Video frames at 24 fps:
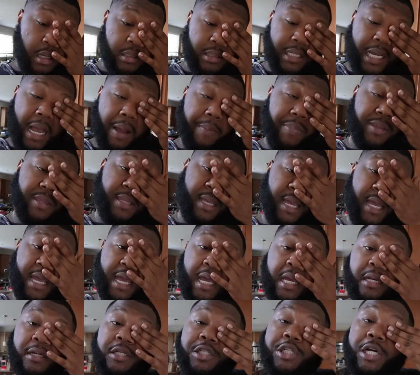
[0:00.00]
Type of
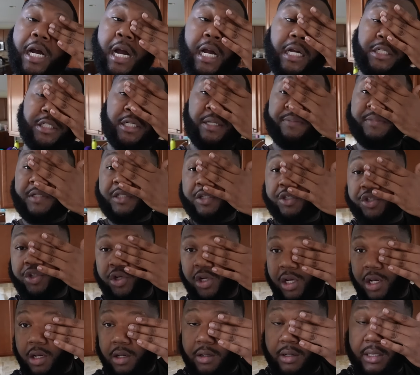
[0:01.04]
thing. Charge up the
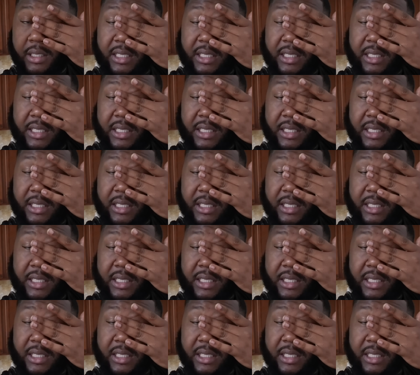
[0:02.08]
drone.